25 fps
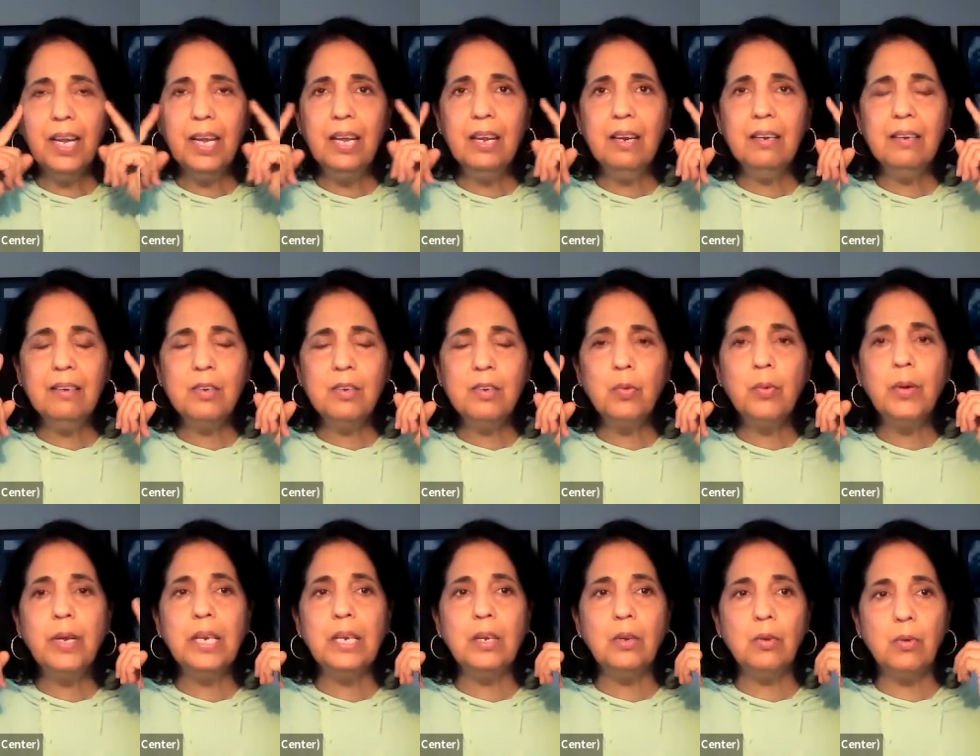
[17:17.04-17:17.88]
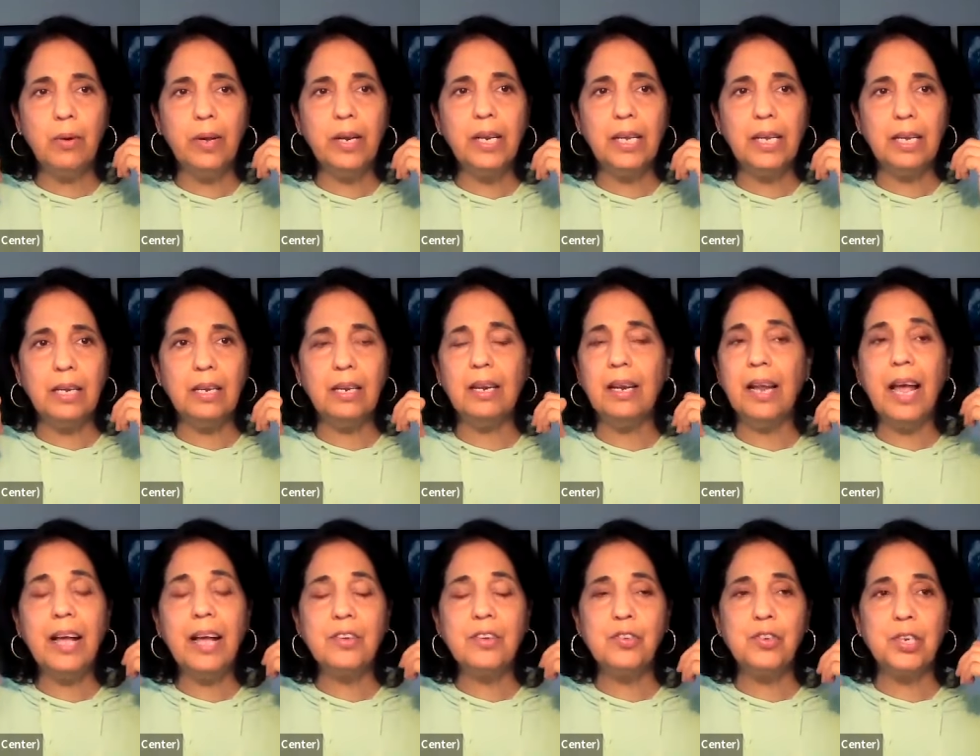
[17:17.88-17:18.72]
in 2020,
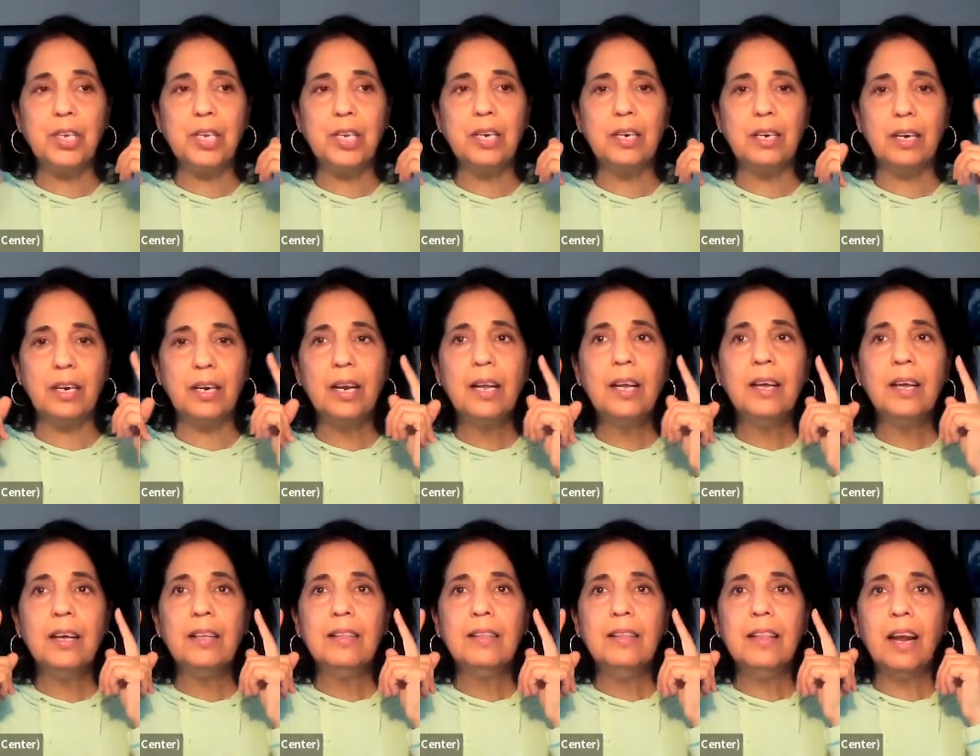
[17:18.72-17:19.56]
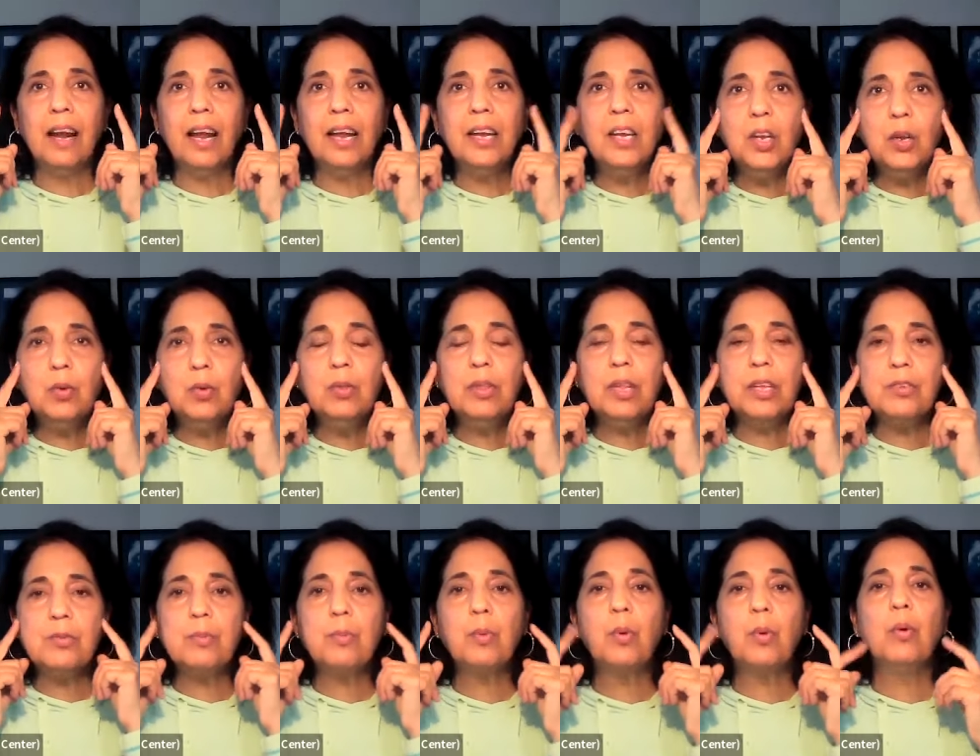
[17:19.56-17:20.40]
last year, that I knew
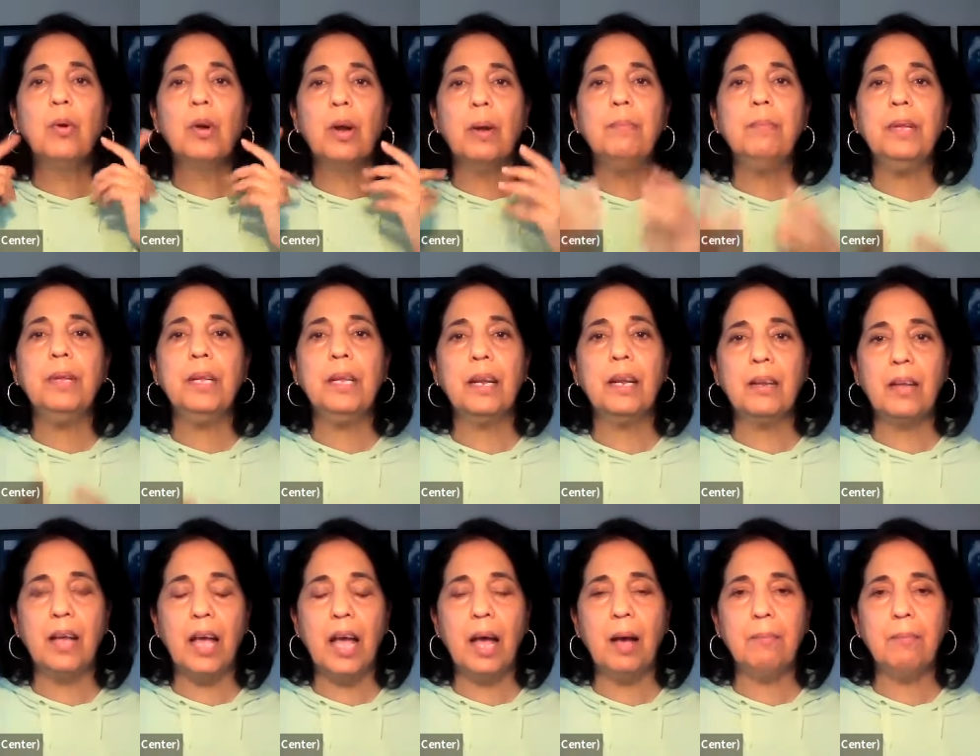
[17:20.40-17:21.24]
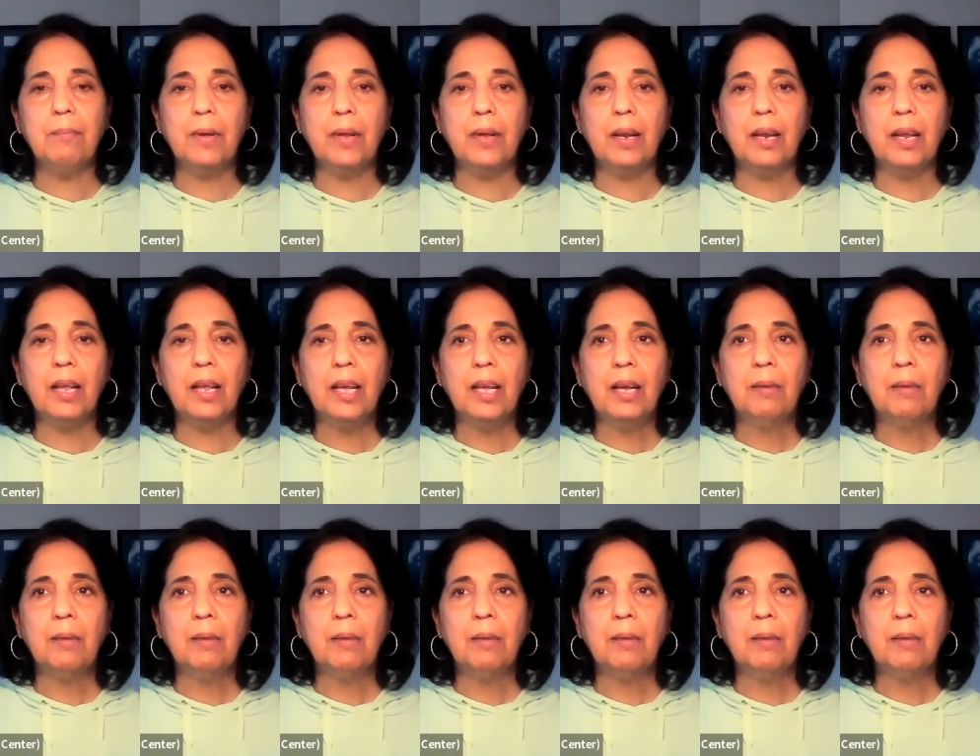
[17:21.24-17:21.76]
this program needed to happen.